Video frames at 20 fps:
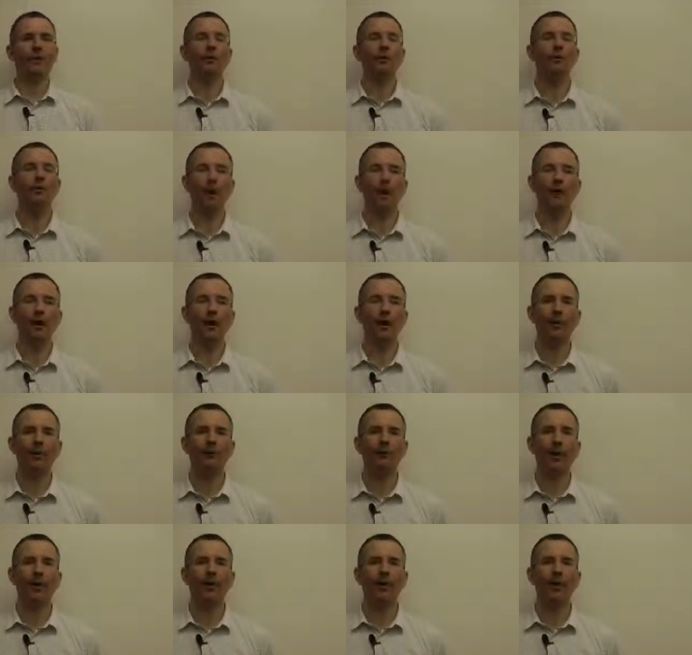
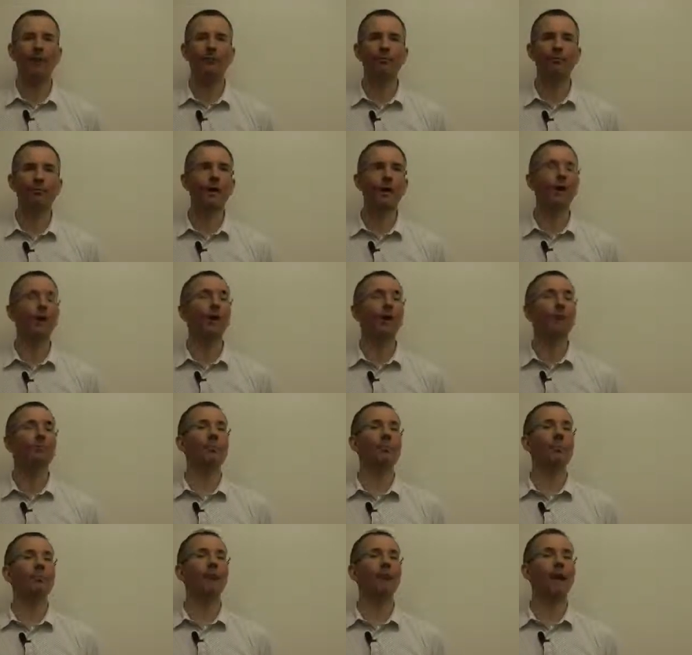throughout various Money Week
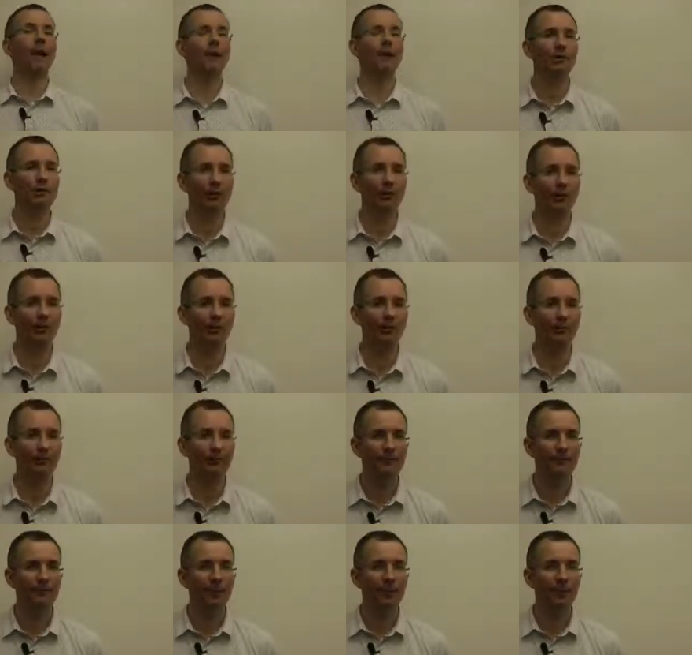publications.